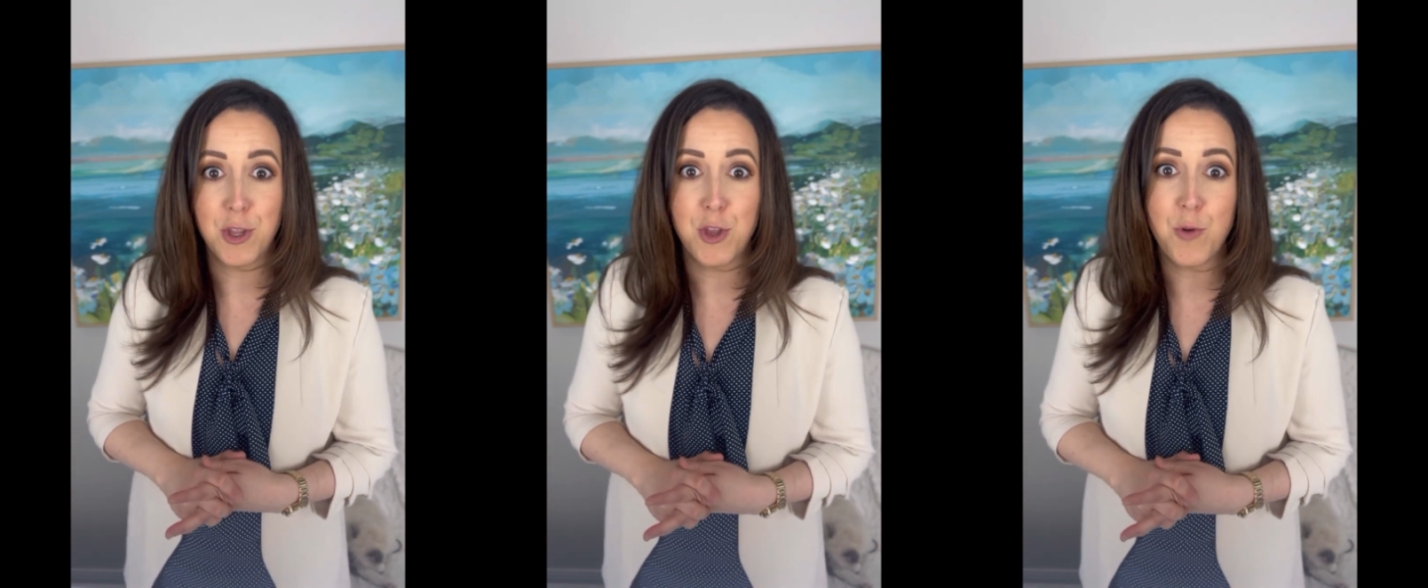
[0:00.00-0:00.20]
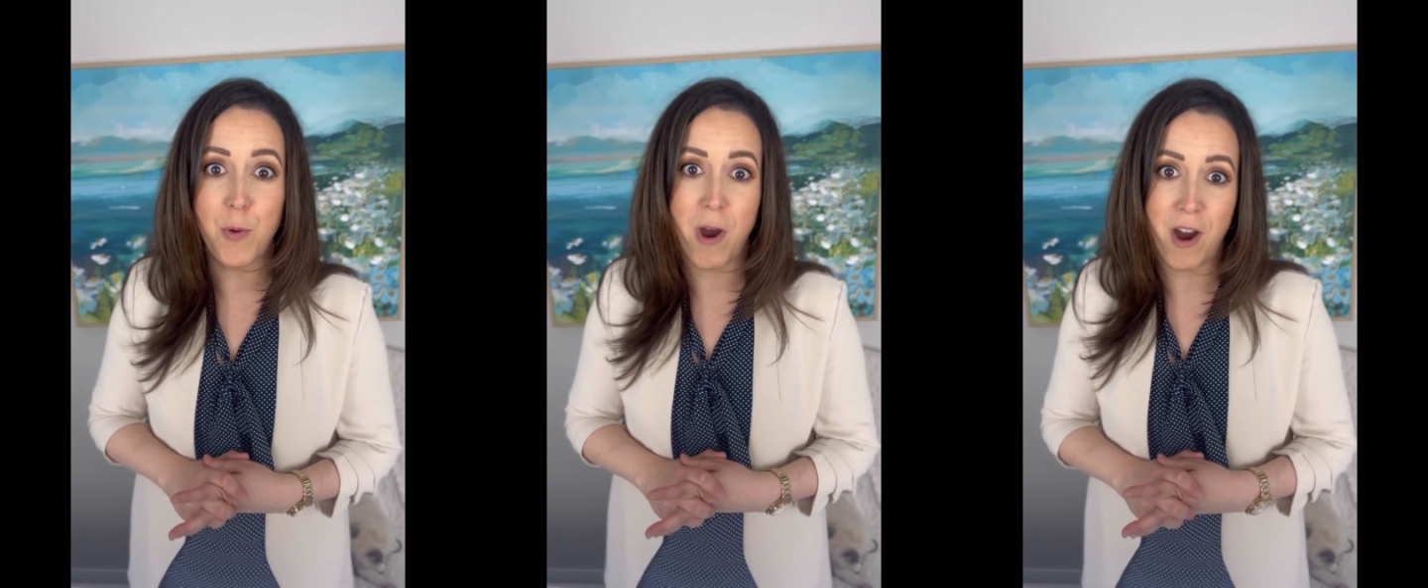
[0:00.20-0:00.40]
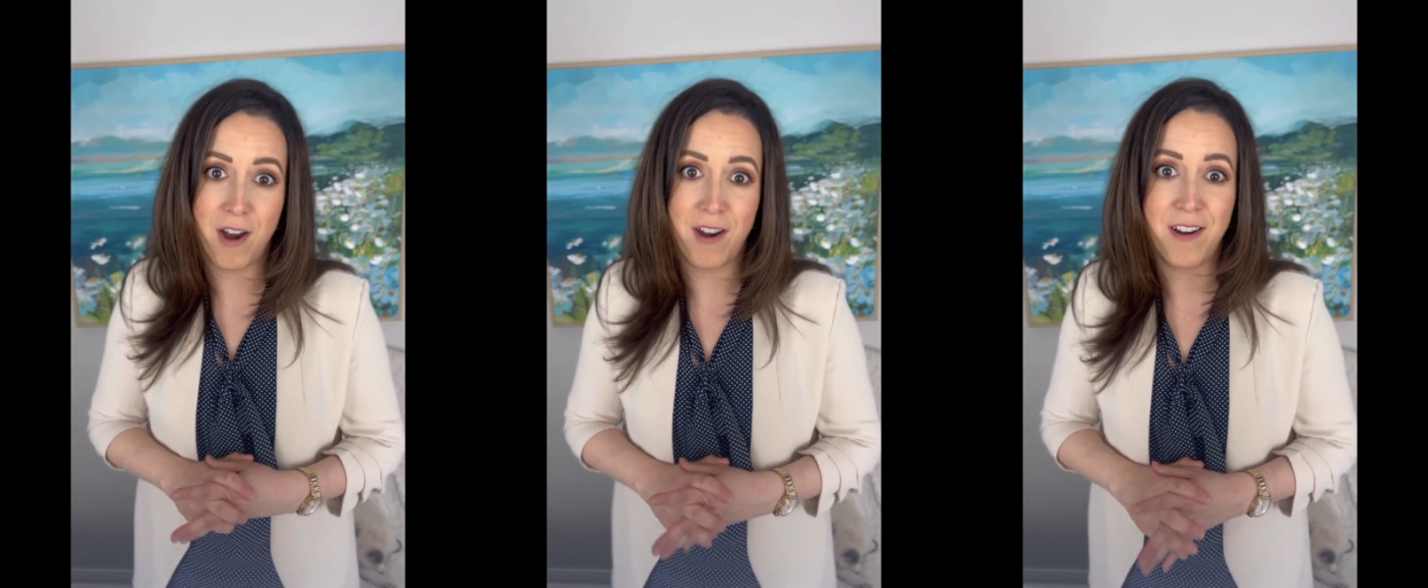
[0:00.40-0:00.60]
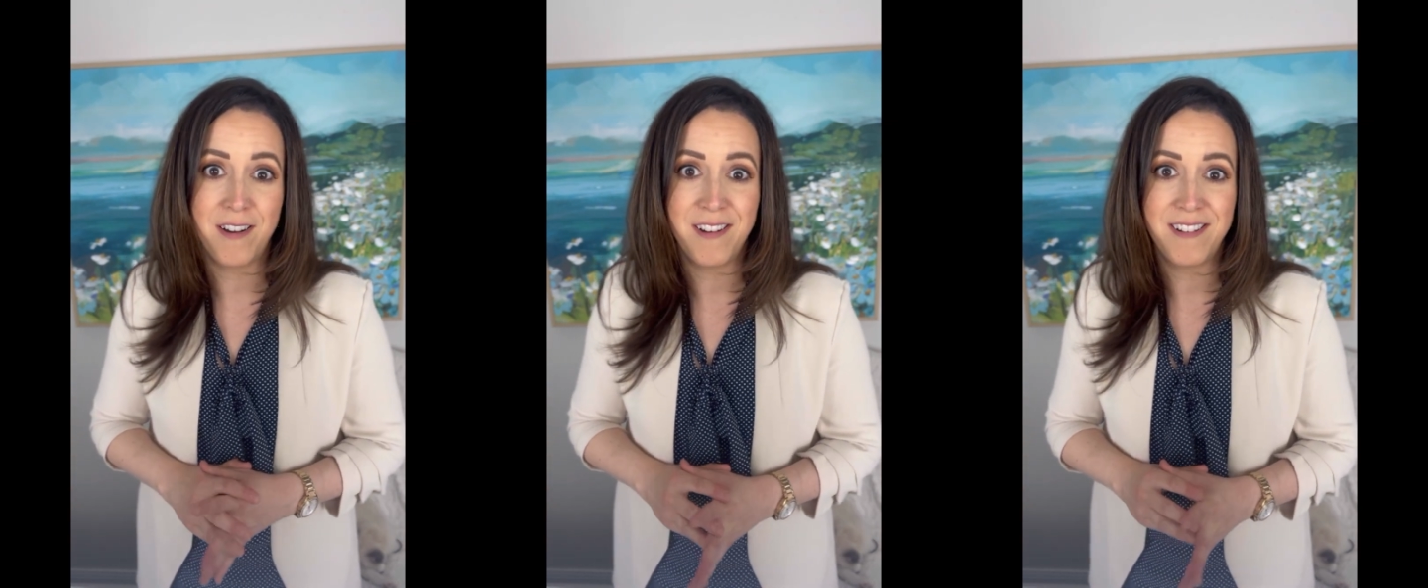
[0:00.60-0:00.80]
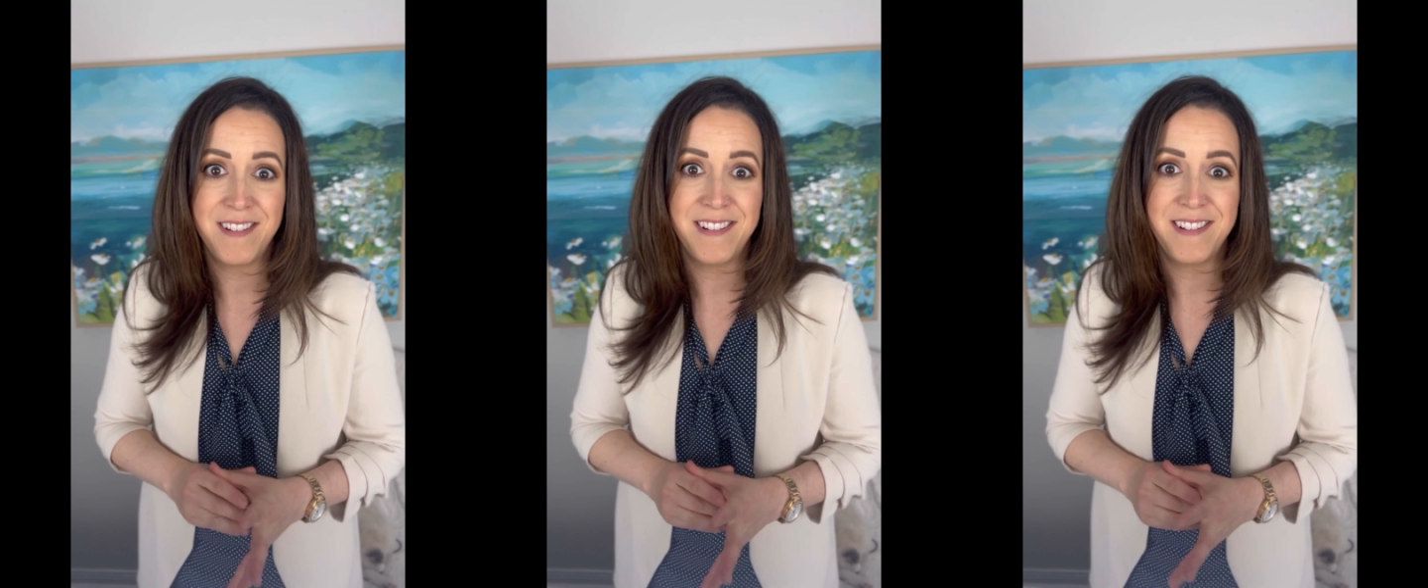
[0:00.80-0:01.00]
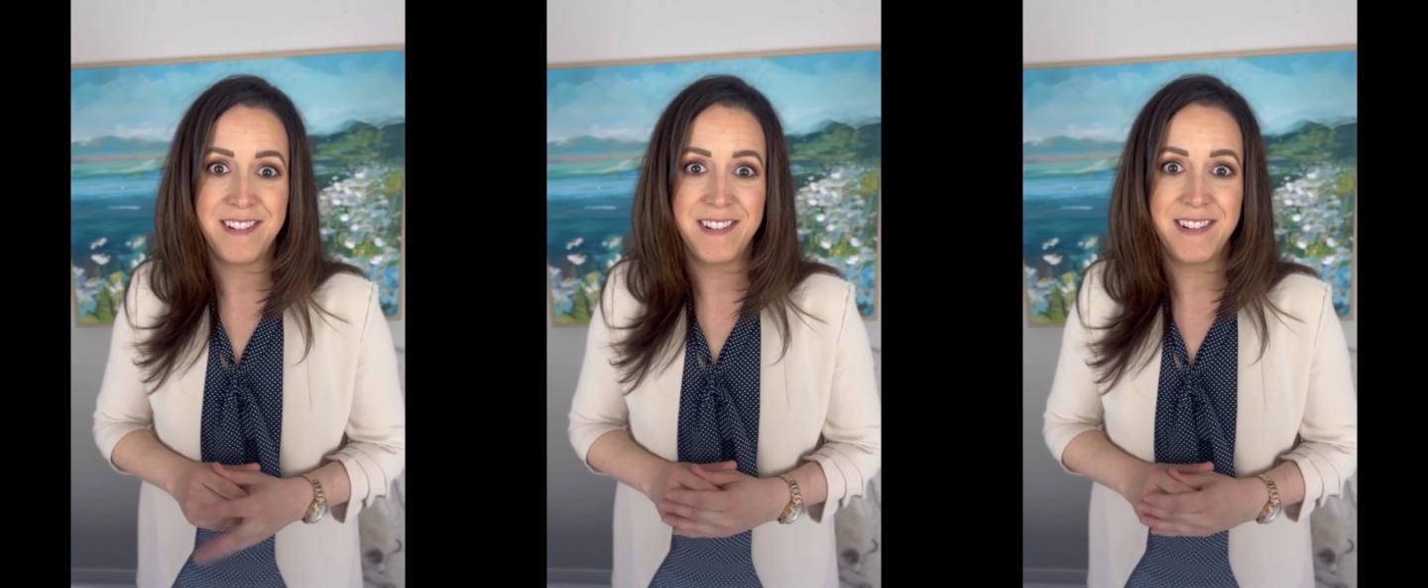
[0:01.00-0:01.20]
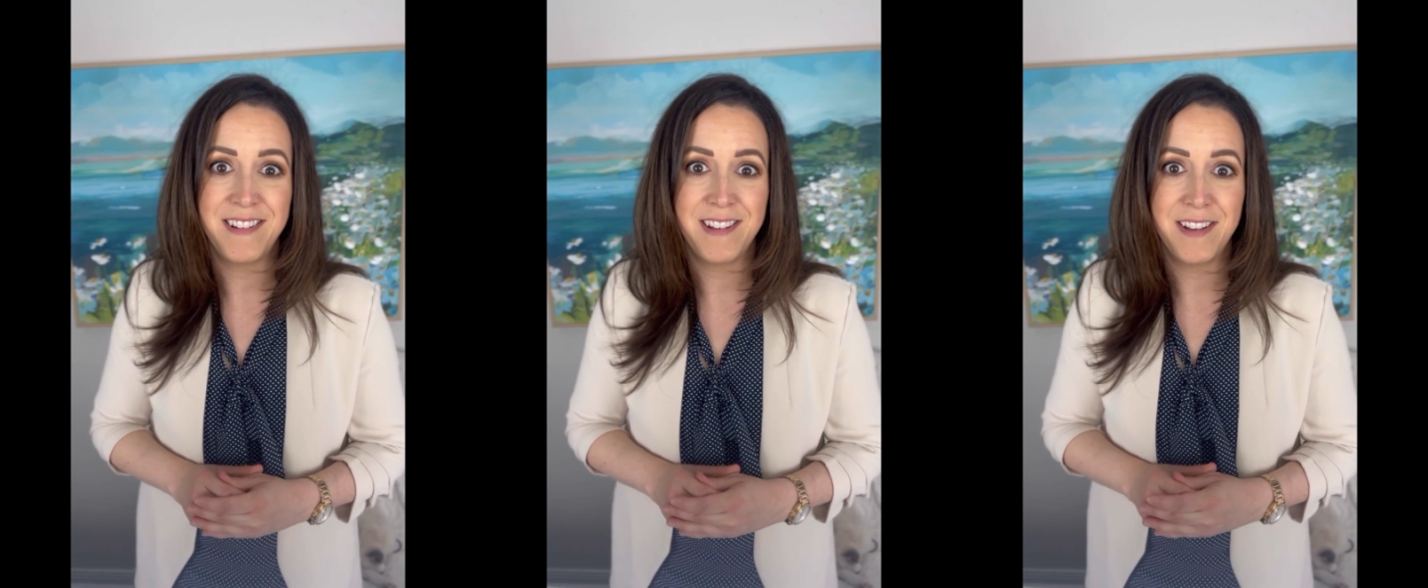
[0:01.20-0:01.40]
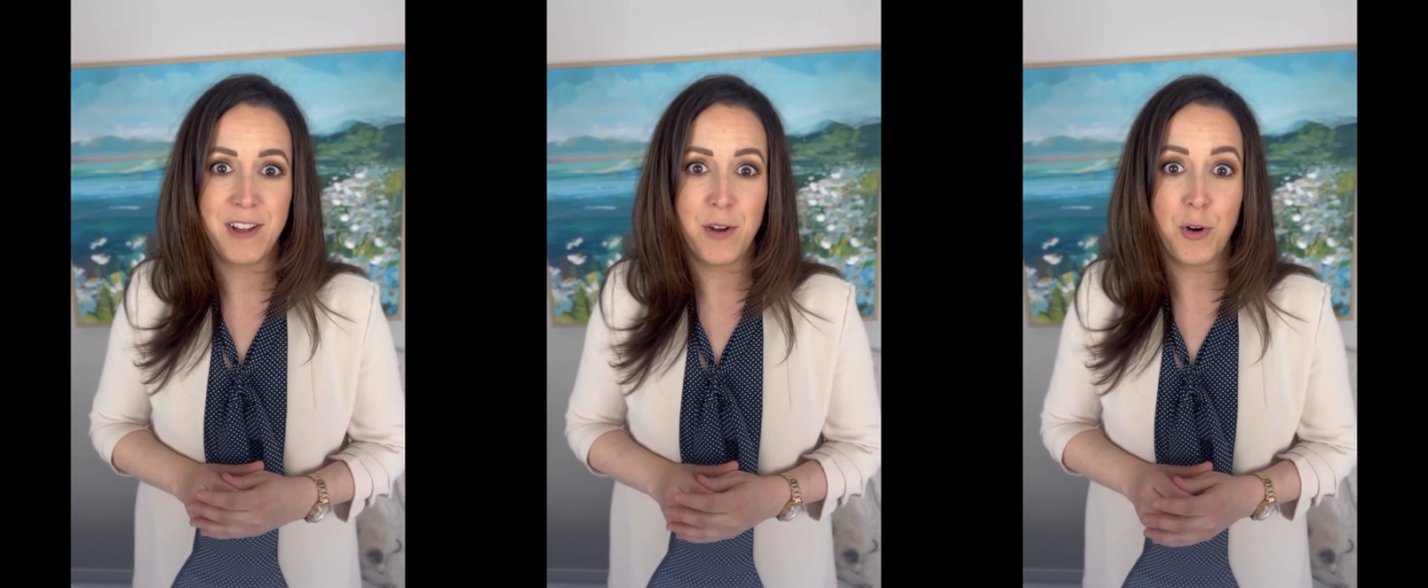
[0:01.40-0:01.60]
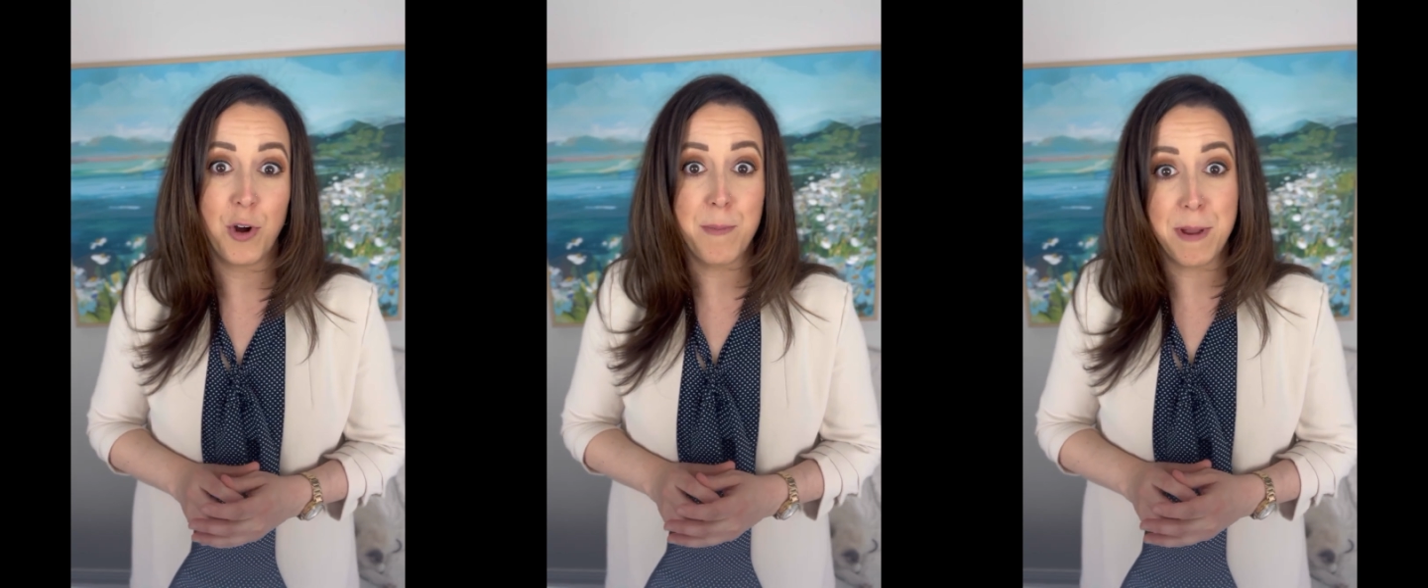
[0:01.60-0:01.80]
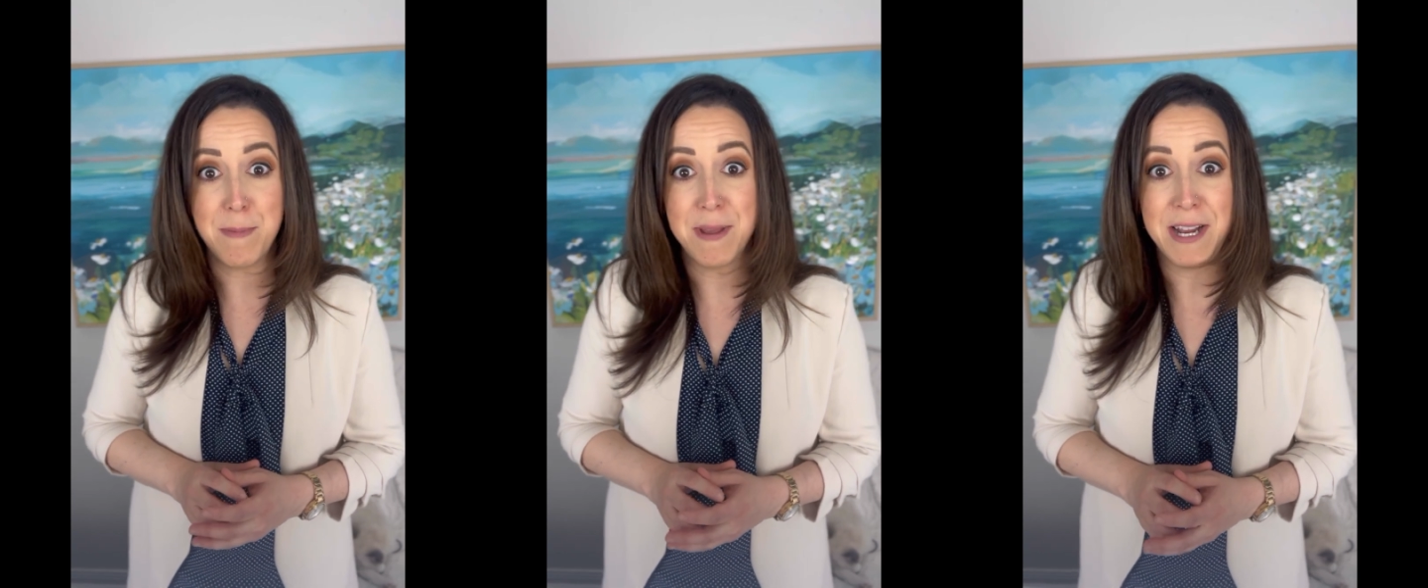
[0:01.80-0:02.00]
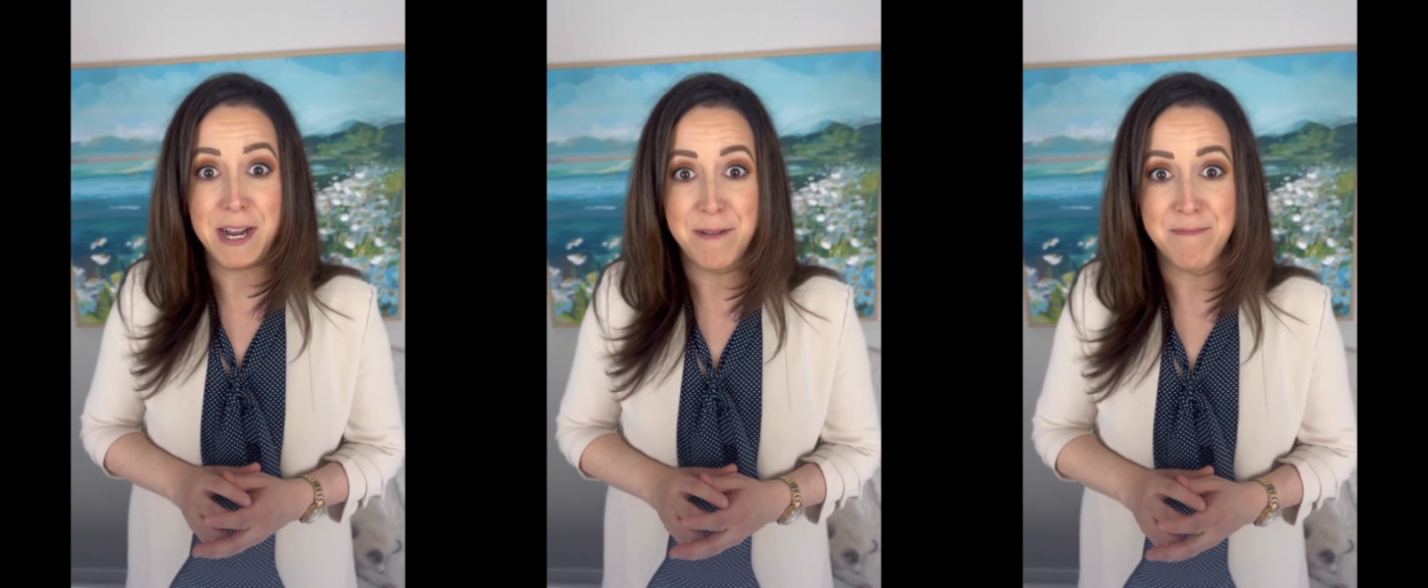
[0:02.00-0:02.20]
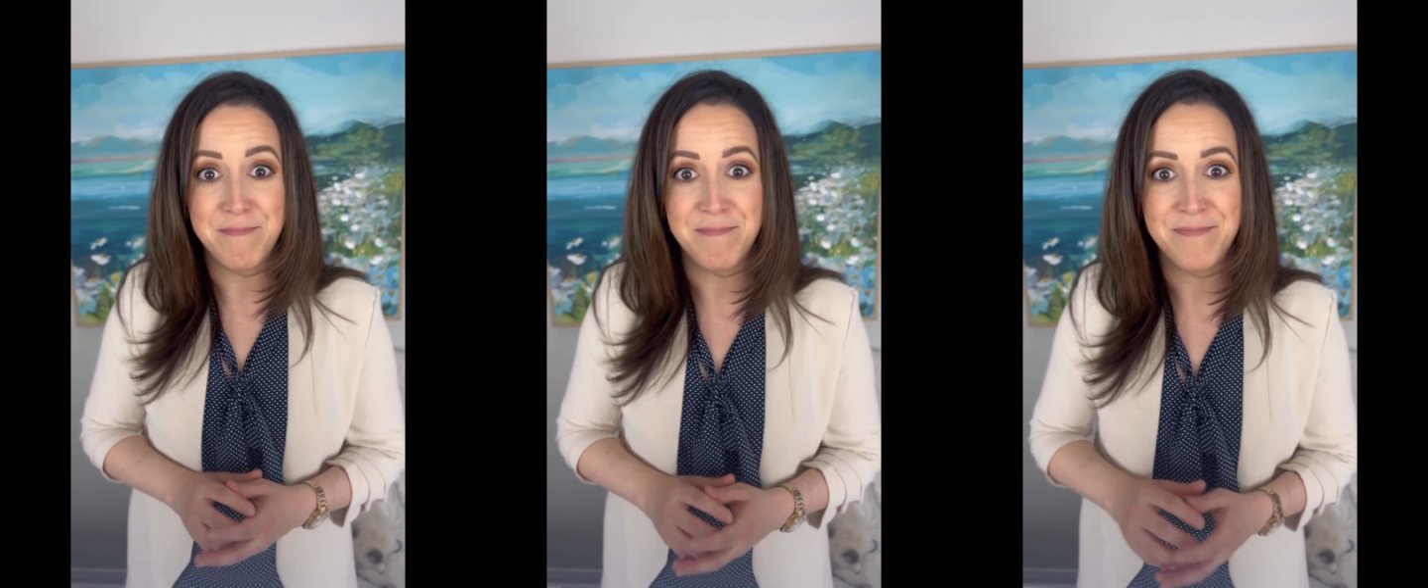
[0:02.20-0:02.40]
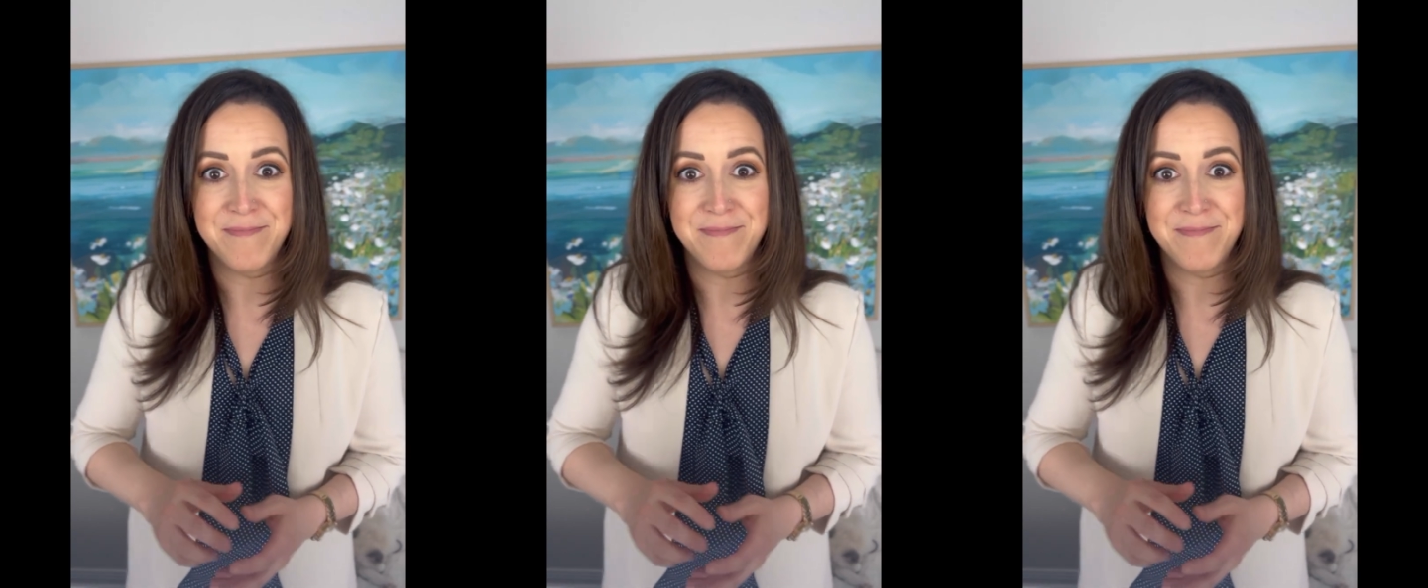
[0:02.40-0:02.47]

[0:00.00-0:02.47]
you are or may become.